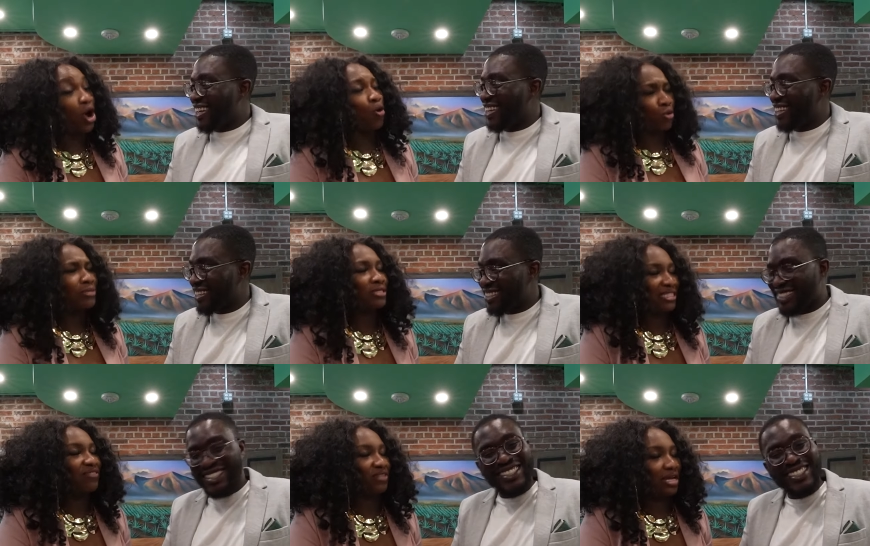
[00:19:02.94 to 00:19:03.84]
Speaker 1: oh we're most
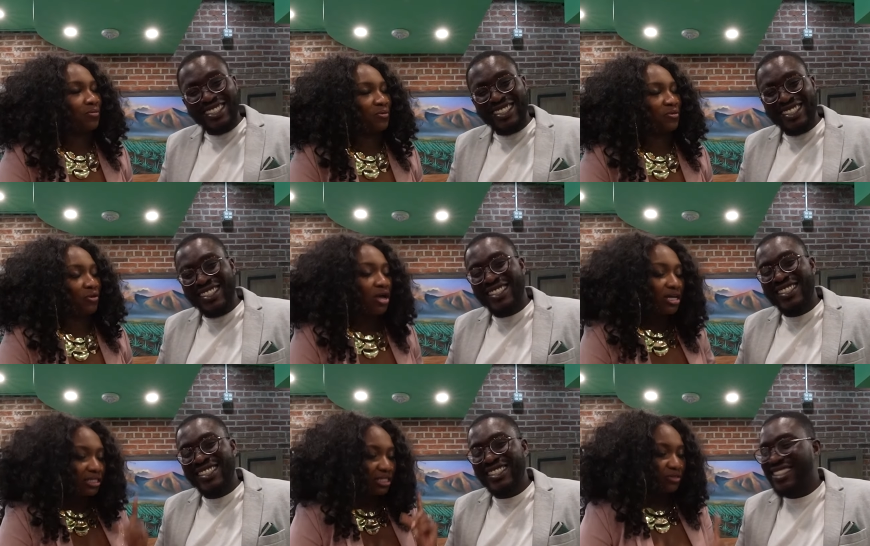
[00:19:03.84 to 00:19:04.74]
definitely coming with. open.
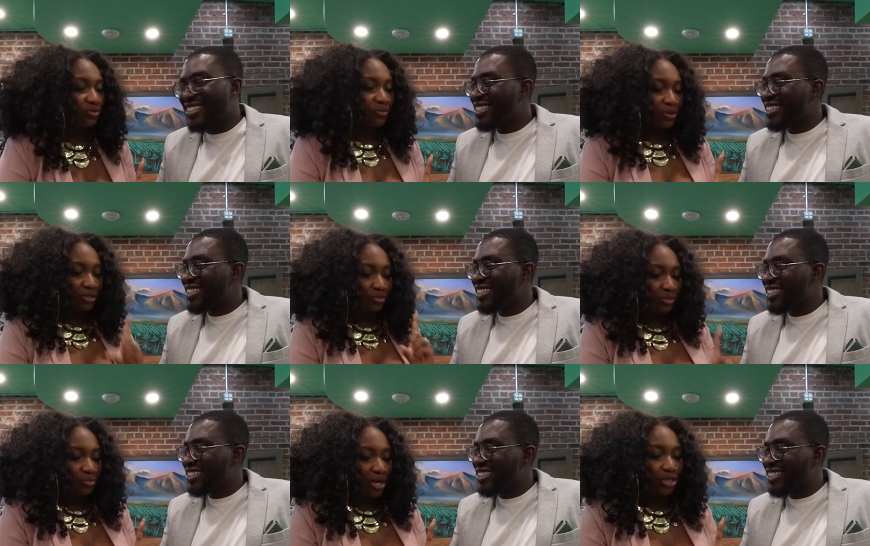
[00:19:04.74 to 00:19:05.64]
so let's so
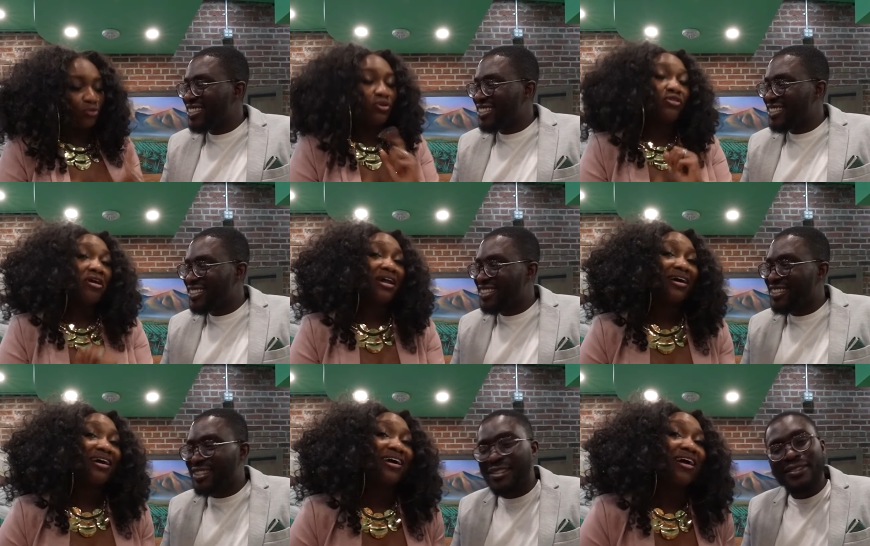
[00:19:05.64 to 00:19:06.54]
let's remind you we are at
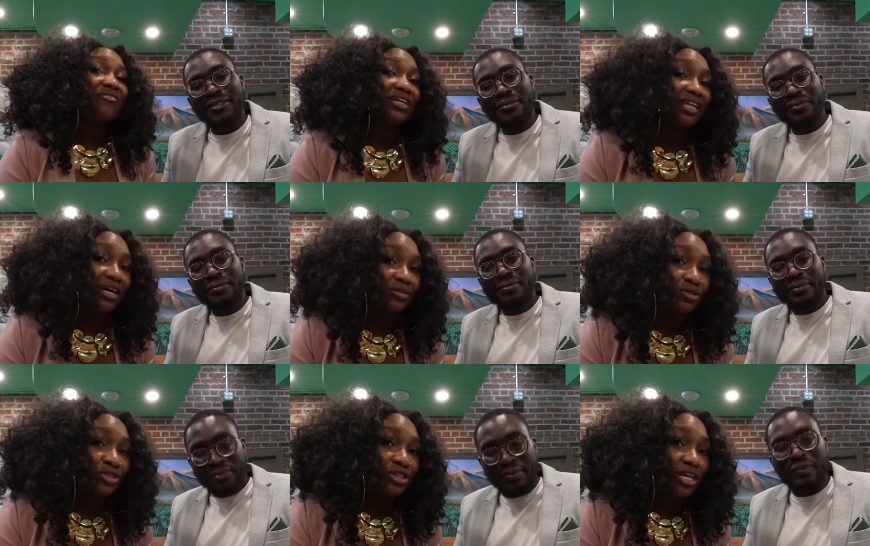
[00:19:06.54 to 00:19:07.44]
agave
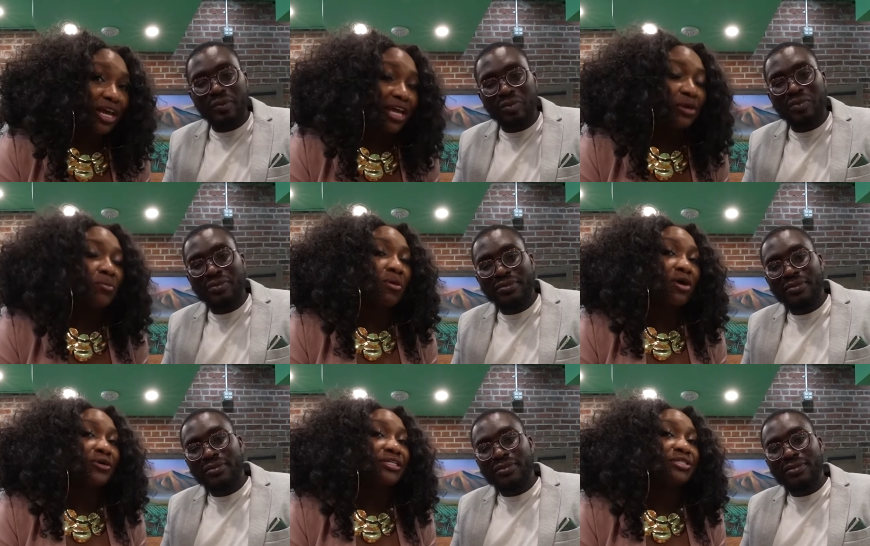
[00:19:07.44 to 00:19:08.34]
lounge and
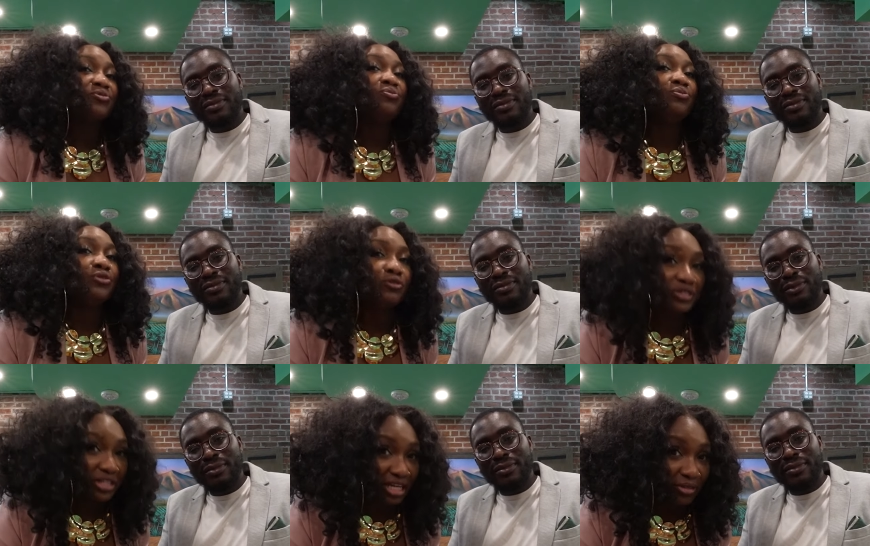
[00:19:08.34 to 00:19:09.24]
omari's
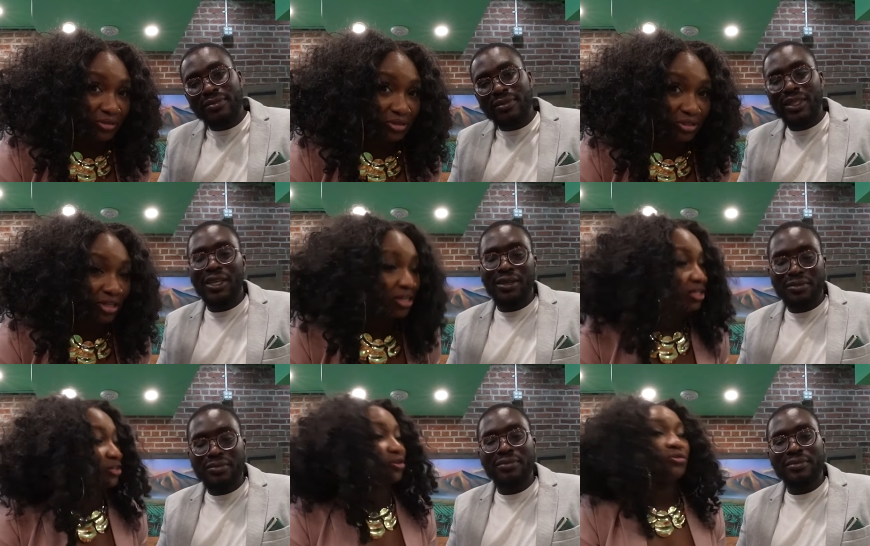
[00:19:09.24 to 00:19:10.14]
music lounge
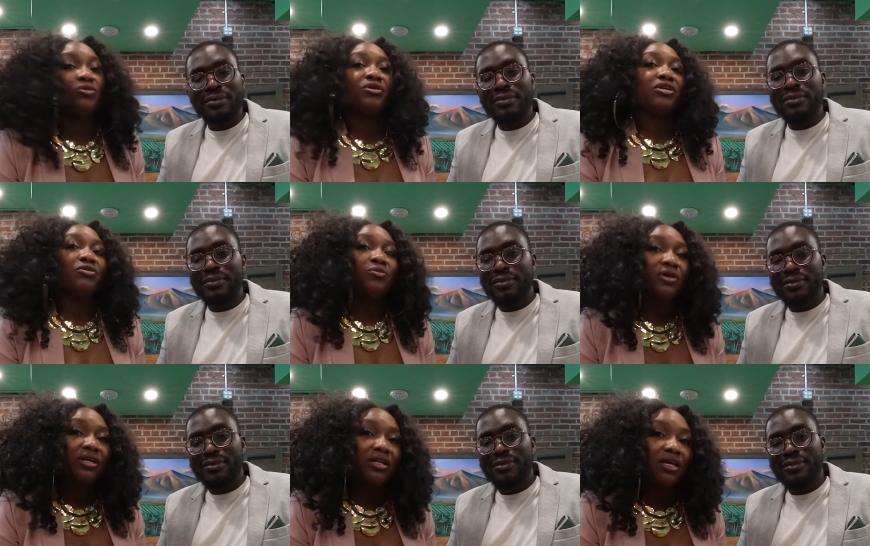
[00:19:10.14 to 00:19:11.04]
you can google either
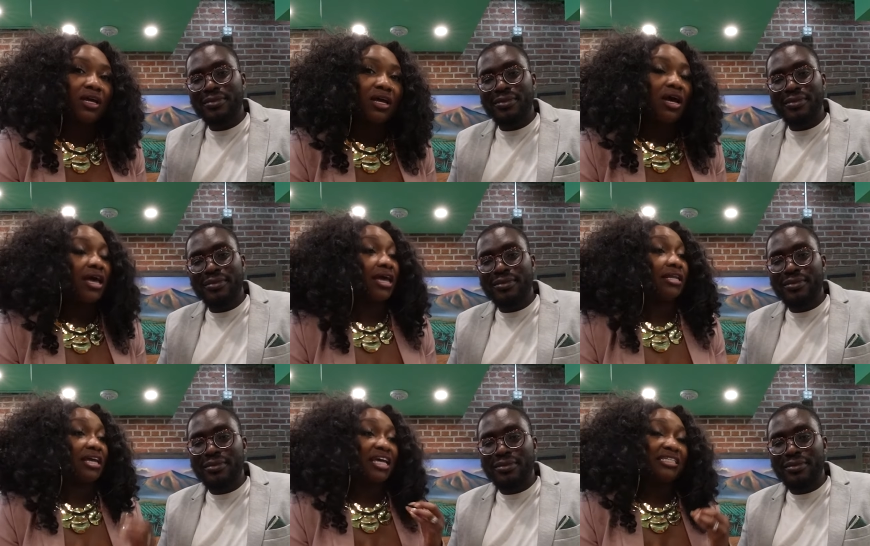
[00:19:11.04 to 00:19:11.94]
one
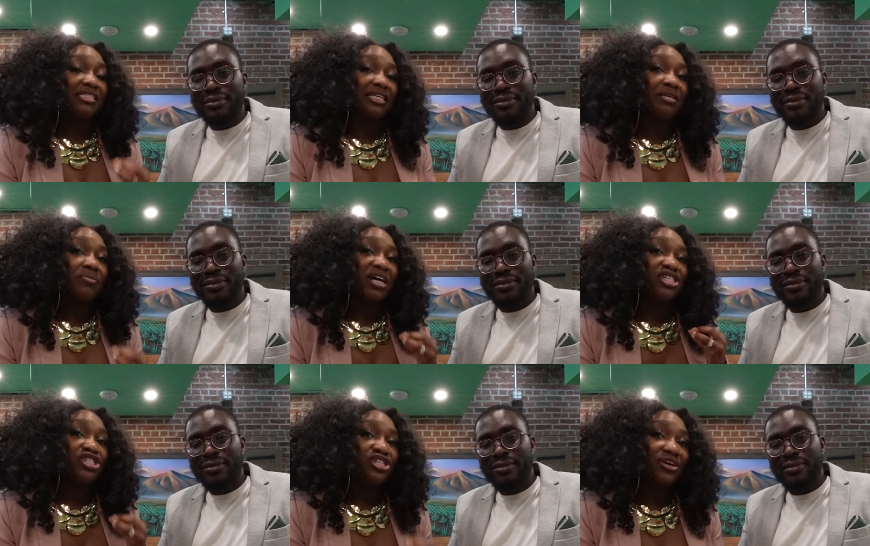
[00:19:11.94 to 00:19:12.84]
and it is led by
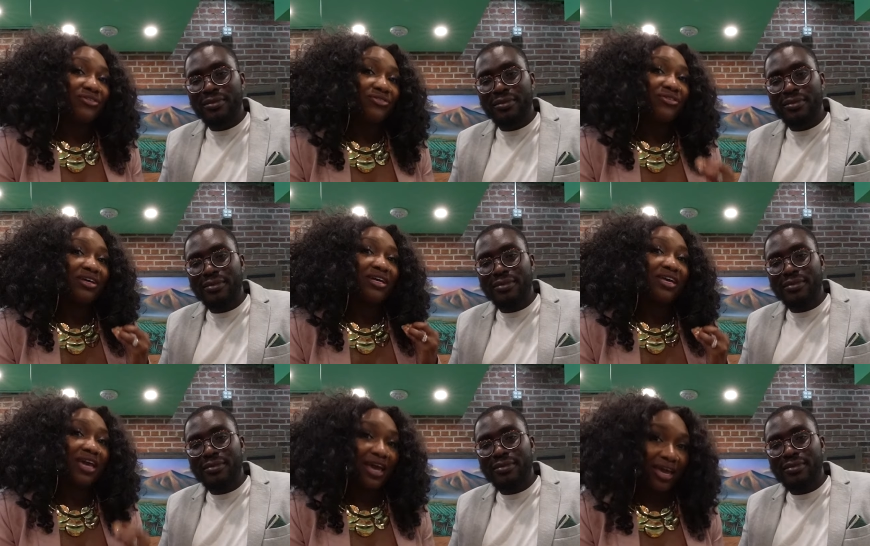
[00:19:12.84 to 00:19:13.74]
chef
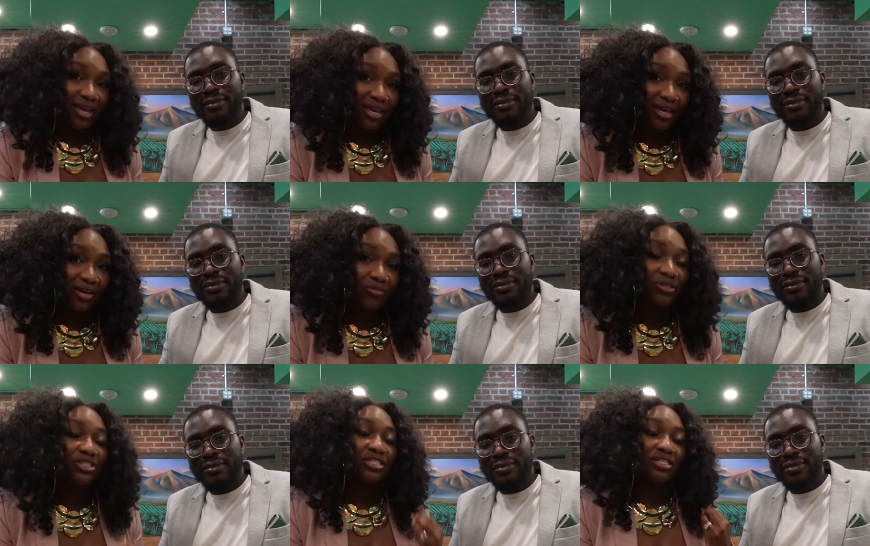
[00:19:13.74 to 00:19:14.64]
kay
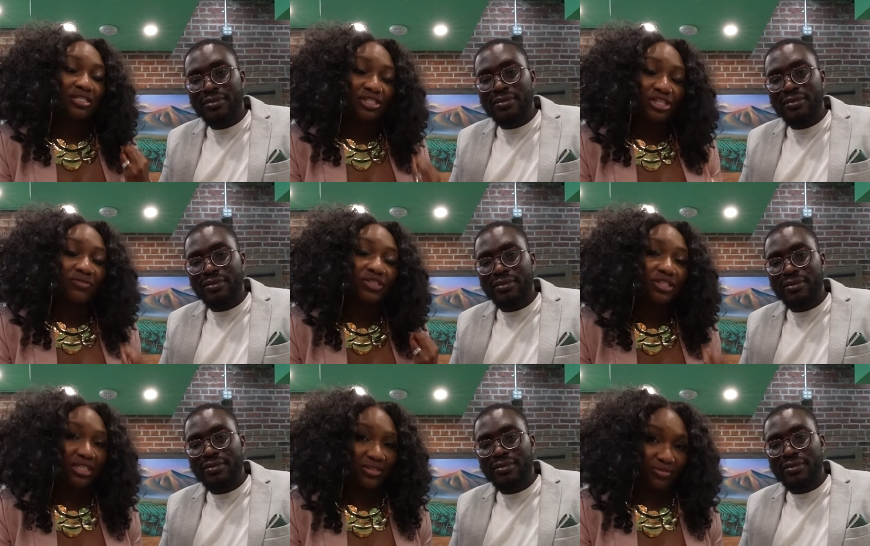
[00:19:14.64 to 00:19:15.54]
which is chef
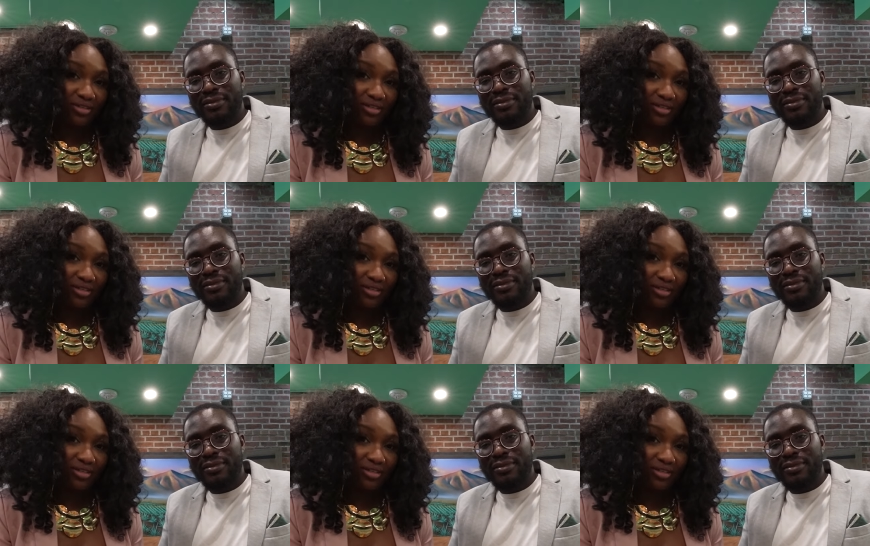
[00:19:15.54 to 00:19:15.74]
shalifa